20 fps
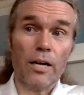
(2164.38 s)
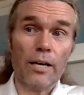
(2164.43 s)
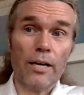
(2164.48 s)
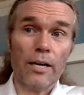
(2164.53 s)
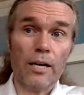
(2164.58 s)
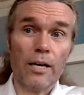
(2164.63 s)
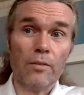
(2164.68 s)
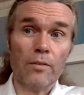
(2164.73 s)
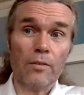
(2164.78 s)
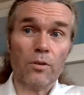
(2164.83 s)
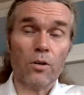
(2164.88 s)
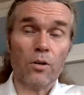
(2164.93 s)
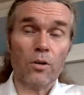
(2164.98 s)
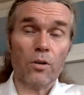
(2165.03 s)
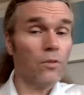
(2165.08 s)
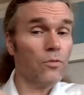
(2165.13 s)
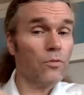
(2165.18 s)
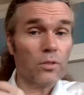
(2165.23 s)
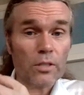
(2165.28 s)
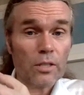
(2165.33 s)
I have
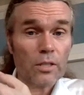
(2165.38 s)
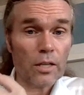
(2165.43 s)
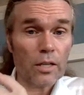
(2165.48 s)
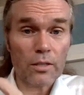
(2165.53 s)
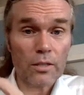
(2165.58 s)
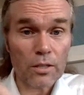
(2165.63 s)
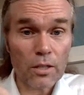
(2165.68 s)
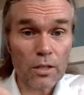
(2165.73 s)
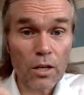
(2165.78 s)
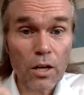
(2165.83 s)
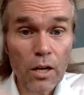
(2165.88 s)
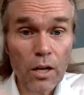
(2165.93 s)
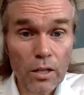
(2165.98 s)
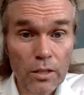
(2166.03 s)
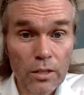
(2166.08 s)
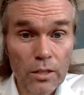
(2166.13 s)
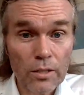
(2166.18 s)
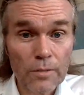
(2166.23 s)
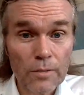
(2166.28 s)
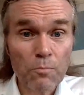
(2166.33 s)
often gotten a
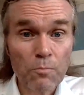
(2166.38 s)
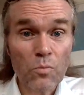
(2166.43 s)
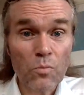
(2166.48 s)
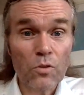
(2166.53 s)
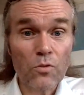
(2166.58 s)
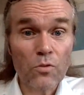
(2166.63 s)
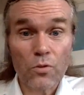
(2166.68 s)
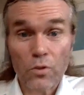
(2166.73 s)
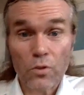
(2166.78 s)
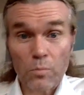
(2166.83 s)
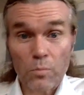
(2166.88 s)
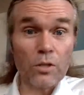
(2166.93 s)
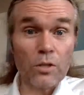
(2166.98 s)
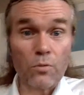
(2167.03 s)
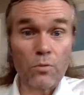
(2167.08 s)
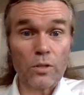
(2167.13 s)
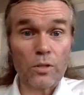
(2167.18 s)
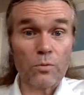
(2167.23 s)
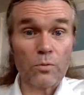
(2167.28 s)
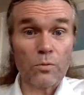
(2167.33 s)
hug from
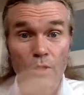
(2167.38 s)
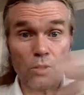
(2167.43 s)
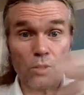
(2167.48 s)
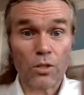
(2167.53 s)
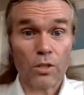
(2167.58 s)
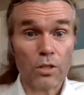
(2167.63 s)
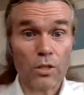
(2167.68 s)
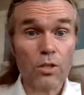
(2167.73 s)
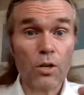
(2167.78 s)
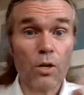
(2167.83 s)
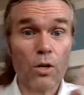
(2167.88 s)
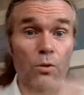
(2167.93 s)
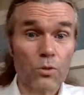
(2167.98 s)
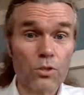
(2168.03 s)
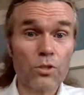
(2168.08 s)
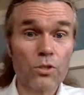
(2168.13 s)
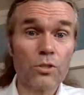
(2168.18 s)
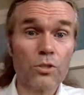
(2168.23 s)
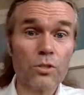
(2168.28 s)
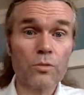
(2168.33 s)
what we call a
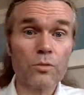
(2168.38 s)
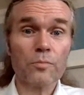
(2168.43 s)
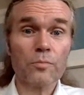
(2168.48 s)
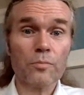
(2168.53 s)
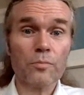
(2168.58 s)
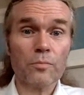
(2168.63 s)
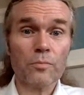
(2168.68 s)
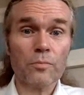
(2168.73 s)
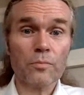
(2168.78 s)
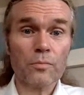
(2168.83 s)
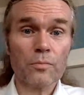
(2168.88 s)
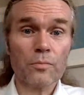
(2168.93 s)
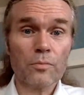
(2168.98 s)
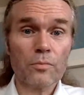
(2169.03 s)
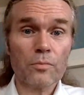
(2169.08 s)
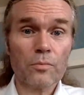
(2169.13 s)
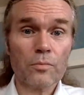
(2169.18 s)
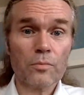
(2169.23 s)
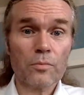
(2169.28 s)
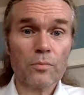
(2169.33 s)
ghost
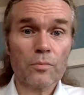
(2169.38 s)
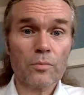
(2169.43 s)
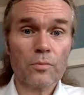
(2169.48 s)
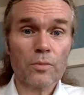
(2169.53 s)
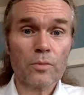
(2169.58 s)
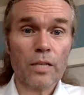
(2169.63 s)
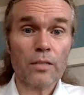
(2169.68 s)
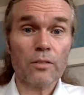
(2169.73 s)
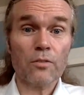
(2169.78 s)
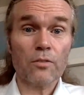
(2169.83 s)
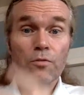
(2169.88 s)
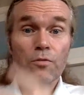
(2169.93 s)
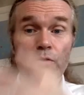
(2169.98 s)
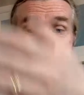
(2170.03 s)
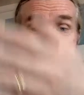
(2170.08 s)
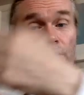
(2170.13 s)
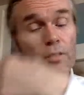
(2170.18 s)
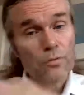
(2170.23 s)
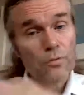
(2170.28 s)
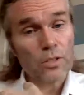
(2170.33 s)
and
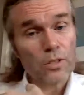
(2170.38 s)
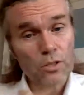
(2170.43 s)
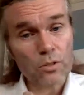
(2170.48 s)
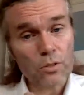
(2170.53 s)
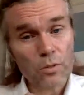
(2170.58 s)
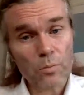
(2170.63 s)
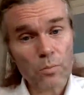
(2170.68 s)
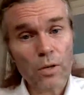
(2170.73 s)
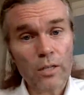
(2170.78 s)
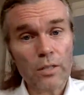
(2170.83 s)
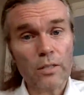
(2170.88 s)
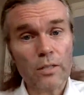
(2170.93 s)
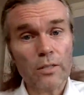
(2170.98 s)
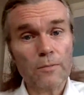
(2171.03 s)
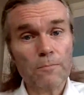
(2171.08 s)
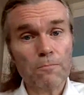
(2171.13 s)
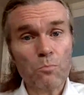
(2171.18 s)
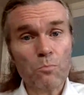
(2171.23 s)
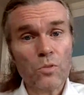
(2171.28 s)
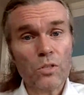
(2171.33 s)
felt the physical body.
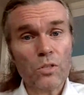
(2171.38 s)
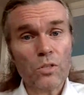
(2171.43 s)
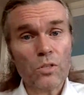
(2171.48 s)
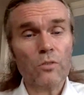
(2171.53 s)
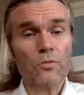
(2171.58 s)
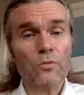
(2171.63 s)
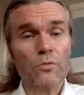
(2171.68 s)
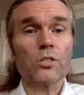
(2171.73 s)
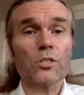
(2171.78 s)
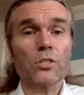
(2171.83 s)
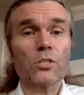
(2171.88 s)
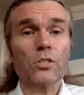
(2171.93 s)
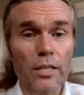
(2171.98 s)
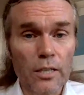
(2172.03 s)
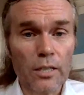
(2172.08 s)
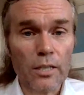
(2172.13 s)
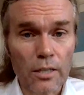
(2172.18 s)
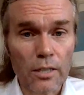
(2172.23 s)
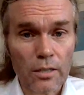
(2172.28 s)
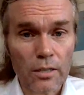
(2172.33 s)
If you're
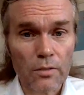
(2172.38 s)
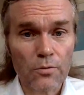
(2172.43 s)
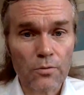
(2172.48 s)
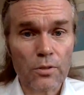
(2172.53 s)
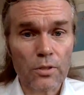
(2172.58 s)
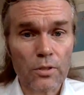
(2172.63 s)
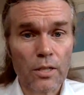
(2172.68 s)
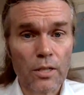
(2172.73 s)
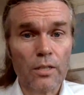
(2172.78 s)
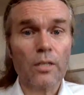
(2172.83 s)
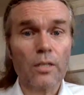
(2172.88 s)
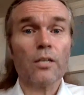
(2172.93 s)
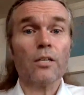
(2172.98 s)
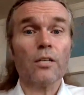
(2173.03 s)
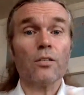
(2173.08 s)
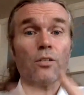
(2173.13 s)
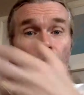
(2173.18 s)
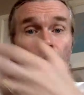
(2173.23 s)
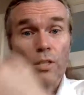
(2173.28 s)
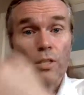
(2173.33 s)
psychic enough for that,
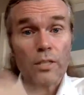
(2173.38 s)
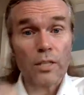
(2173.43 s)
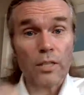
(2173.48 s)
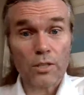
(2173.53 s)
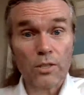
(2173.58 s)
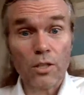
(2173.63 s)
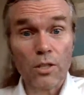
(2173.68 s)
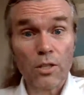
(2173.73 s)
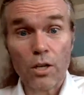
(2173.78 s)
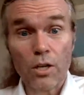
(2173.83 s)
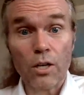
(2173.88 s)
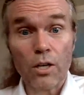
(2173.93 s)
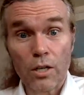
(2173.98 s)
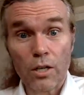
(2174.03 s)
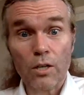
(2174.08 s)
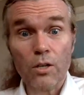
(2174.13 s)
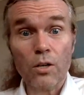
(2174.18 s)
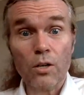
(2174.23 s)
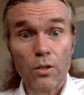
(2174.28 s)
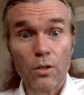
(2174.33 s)
you can actually hug
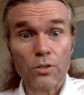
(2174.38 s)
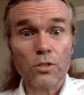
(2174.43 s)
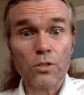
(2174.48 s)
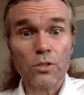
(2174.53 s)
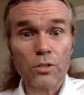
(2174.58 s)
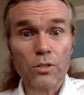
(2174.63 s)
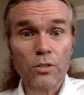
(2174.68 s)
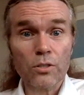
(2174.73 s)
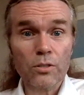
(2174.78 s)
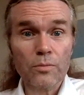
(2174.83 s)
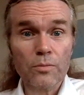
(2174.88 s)
a ghost.